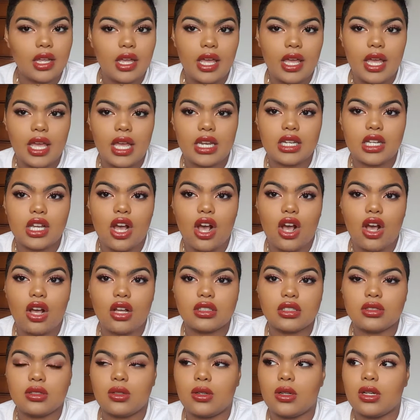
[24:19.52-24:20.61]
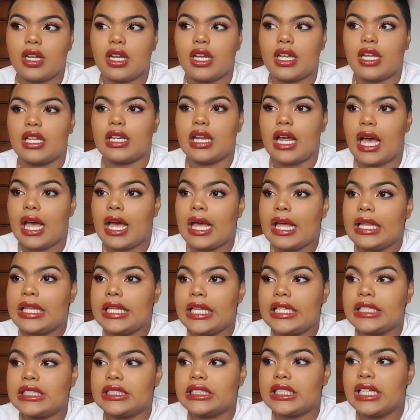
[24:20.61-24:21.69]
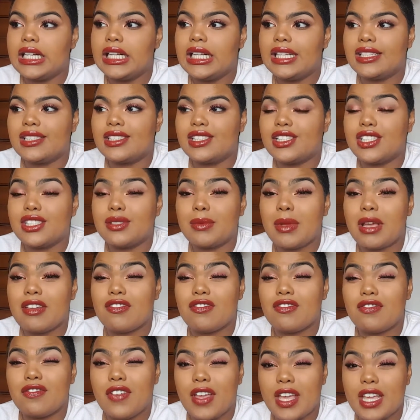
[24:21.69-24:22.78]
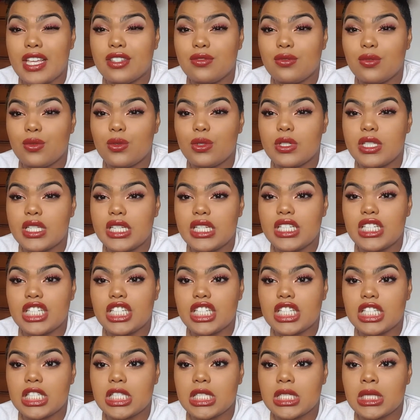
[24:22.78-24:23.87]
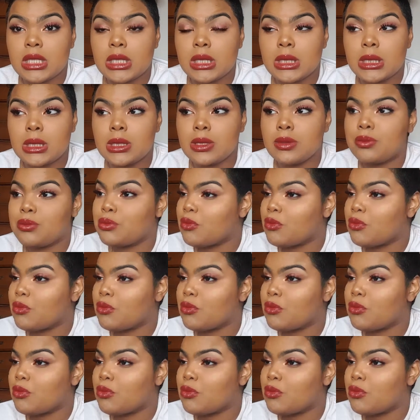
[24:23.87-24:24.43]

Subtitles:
and contour and highlight. It's just my face routine, just saying.